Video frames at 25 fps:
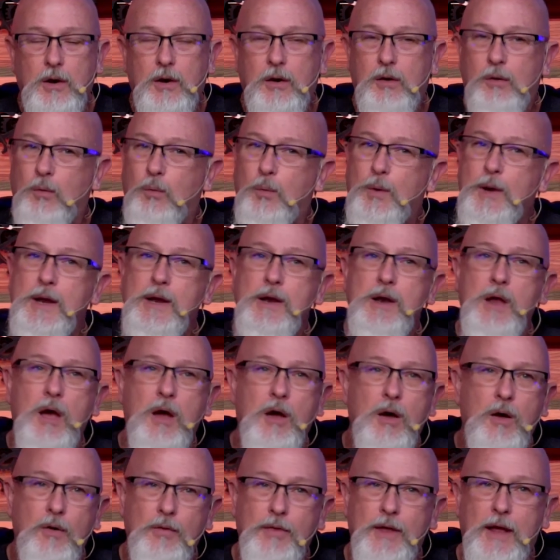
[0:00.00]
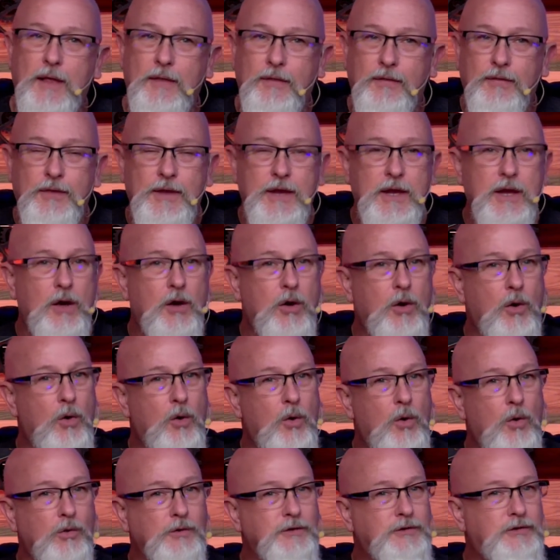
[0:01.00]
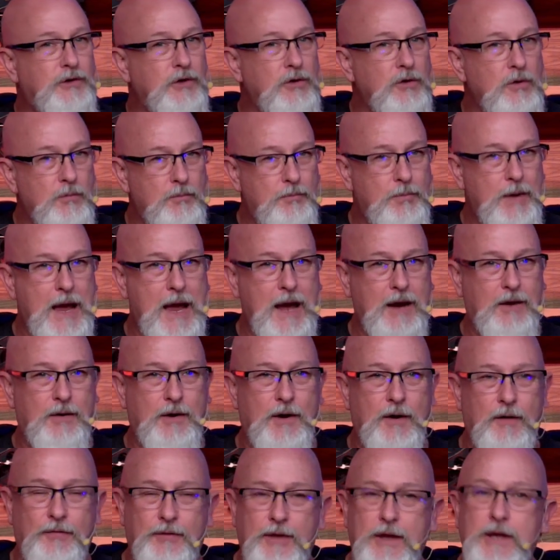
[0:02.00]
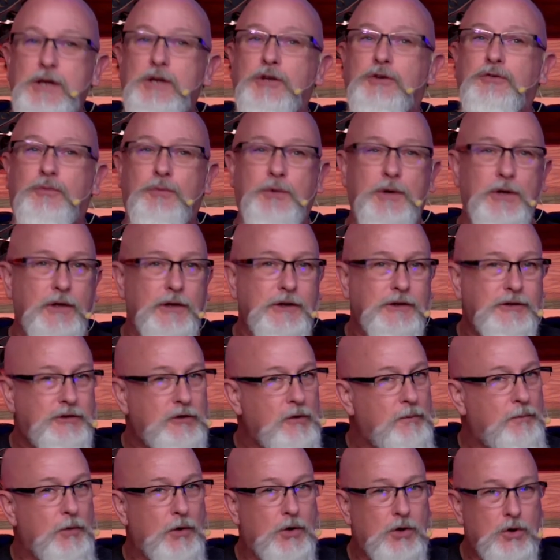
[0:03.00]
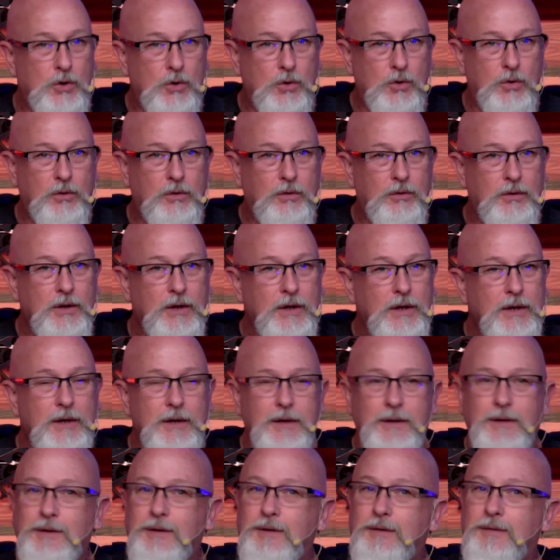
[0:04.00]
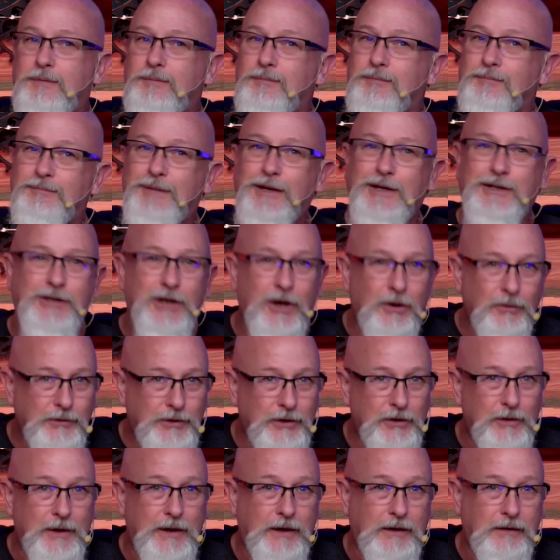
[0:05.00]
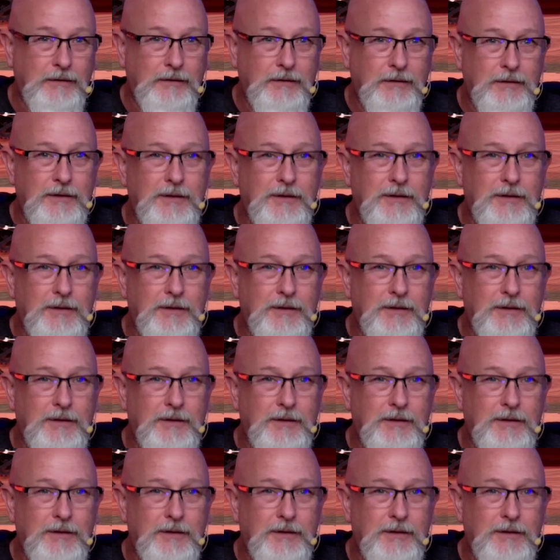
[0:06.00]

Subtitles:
we know that the whole Zoom background thing is really super cool, but don't do it.